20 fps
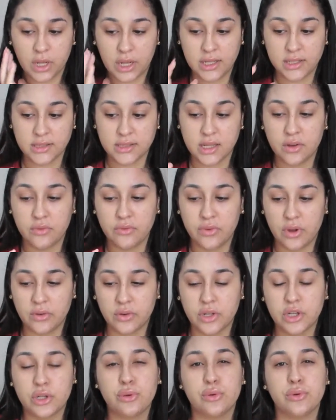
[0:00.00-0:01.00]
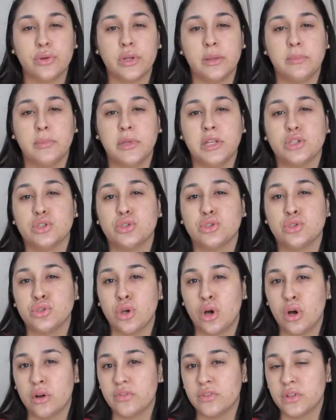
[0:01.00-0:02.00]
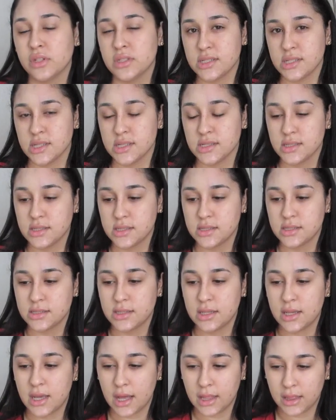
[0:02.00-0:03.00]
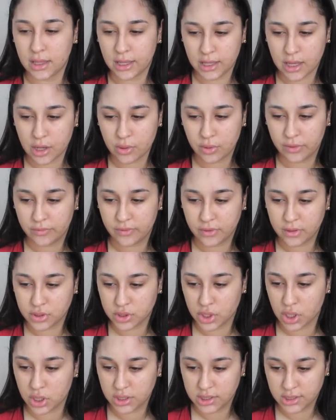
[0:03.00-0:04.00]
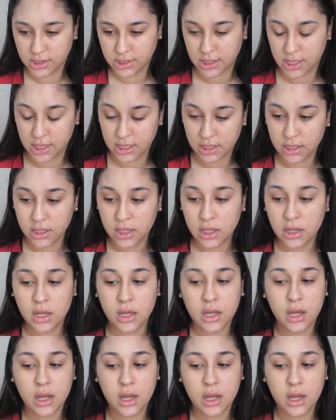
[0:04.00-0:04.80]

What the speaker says: It's a very creamy, soft consistency. I like how it feels on the skin.